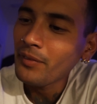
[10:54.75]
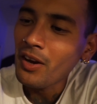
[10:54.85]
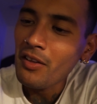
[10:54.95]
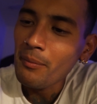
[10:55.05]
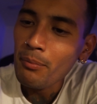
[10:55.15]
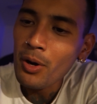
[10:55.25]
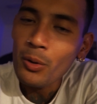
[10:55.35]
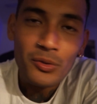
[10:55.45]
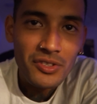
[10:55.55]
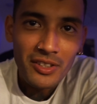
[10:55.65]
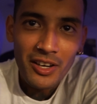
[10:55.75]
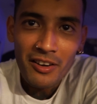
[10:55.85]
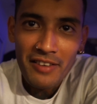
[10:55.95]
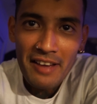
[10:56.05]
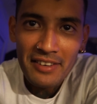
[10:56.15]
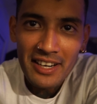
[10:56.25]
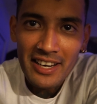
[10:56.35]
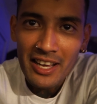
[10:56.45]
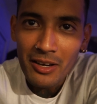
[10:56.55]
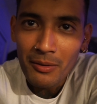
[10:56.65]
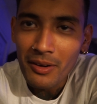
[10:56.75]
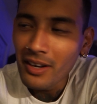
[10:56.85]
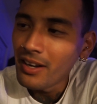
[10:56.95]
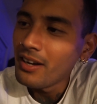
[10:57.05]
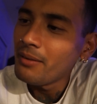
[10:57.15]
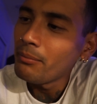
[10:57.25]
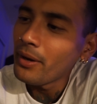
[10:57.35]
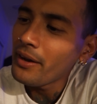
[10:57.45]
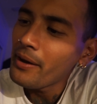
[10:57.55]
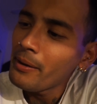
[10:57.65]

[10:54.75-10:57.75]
all the pros, of having a nail, but